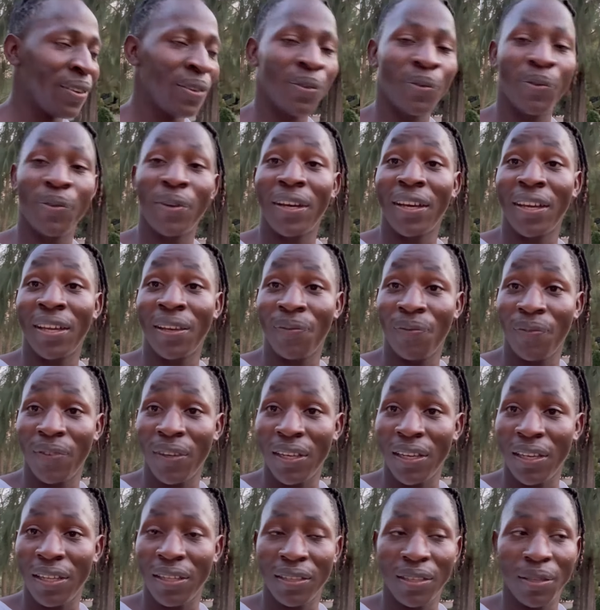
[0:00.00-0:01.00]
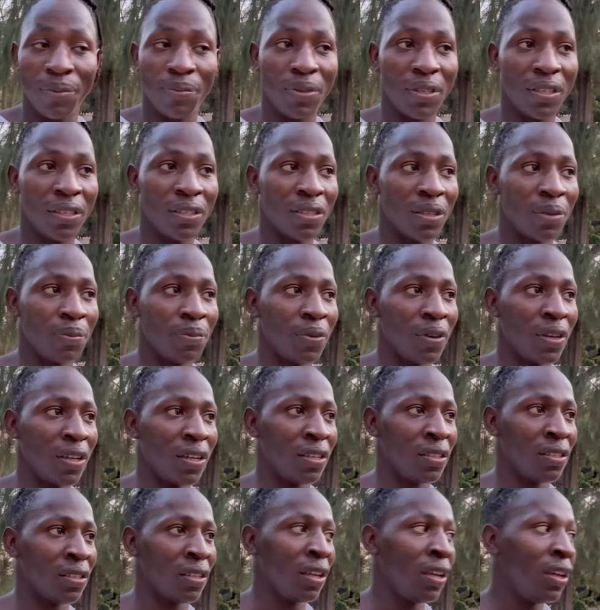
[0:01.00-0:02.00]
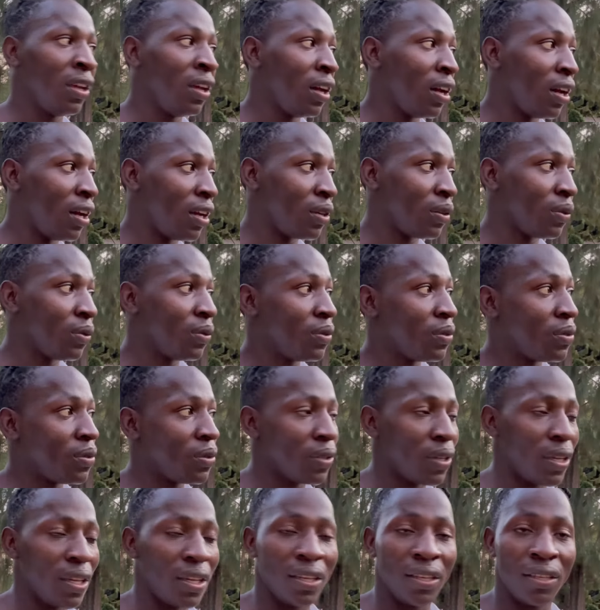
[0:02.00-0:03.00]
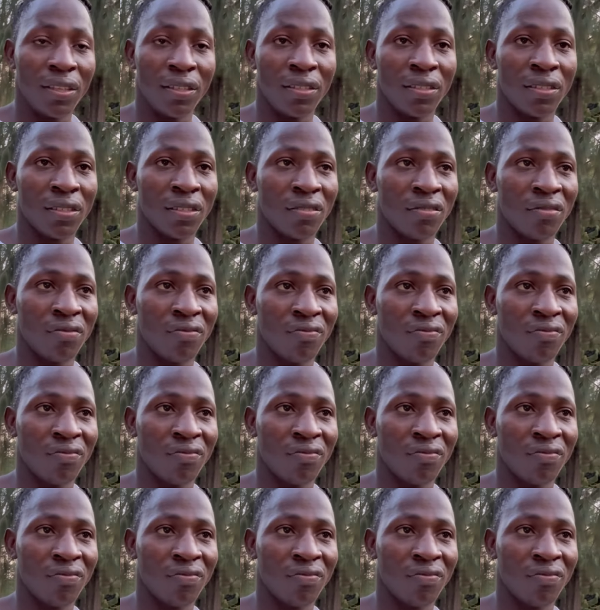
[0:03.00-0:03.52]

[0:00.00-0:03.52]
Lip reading: were unveiling the big surprise. And also guys,